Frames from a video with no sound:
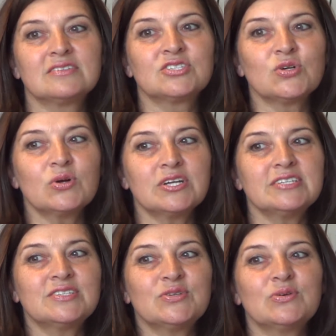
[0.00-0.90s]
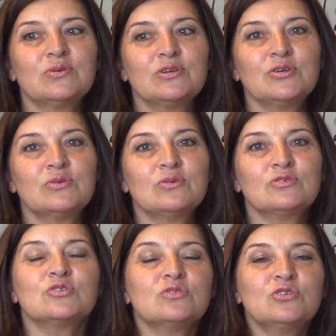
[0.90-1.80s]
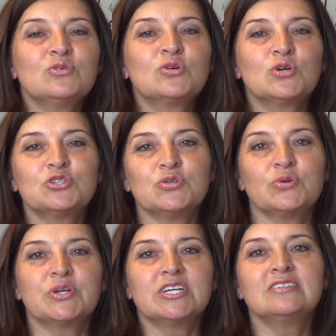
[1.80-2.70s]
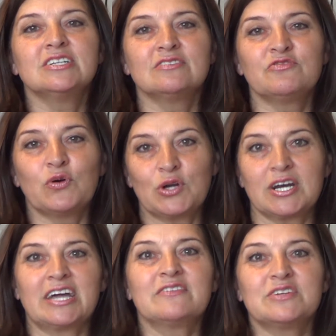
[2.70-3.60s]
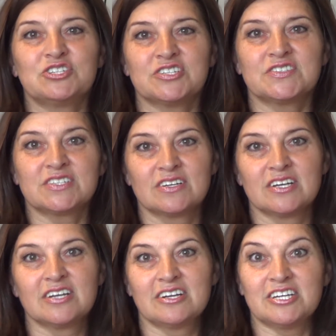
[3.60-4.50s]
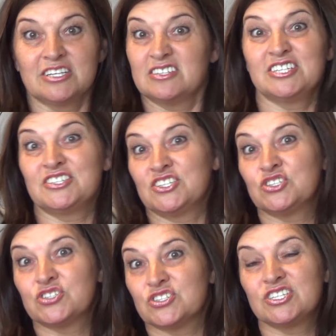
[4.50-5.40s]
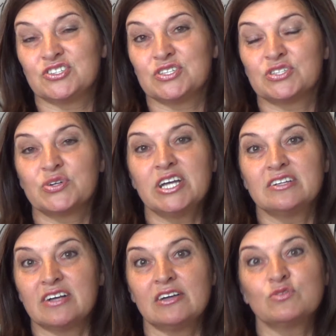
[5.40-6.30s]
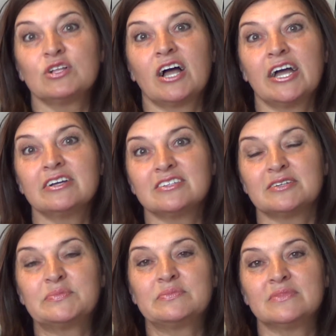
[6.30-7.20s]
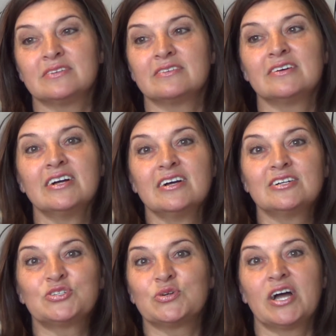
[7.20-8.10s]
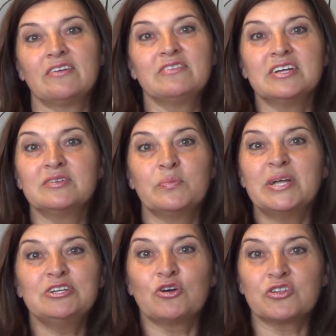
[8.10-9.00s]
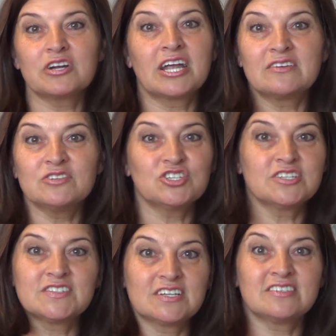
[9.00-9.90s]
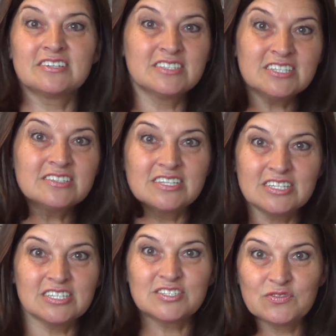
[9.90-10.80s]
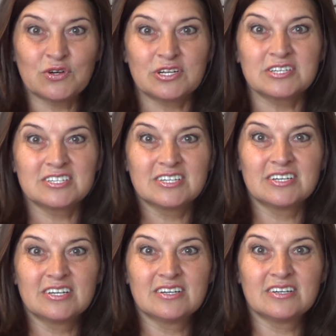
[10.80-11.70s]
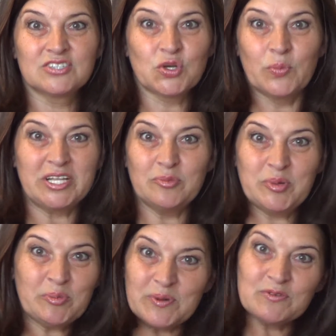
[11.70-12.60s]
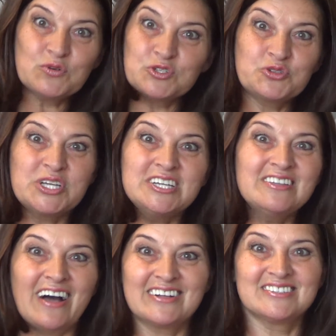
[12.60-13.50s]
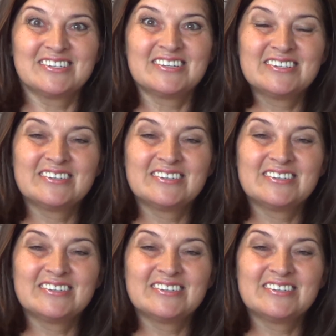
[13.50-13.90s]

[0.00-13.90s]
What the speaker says: stories you could read in 4 languages. This is great. I would like them to have in many other languages that exist in this world. So many people would read that.